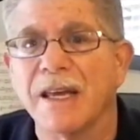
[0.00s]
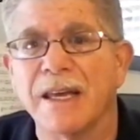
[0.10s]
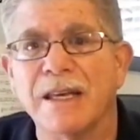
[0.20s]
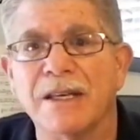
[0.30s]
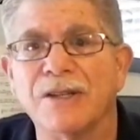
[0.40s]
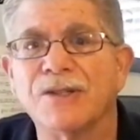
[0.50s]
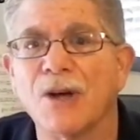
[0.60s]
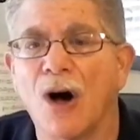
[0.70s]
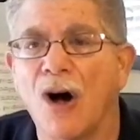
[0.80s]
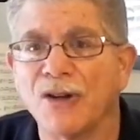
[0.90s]

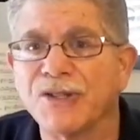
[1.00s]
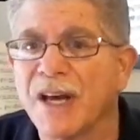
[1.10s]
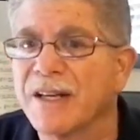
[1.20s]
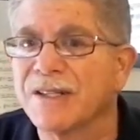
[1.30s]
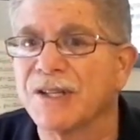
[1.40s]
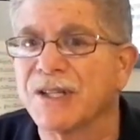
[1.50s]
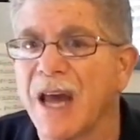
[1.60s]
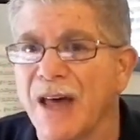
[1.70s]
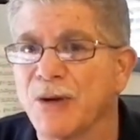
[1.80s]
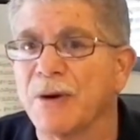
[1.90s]
is all sciences
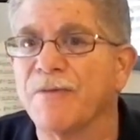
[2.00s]
gather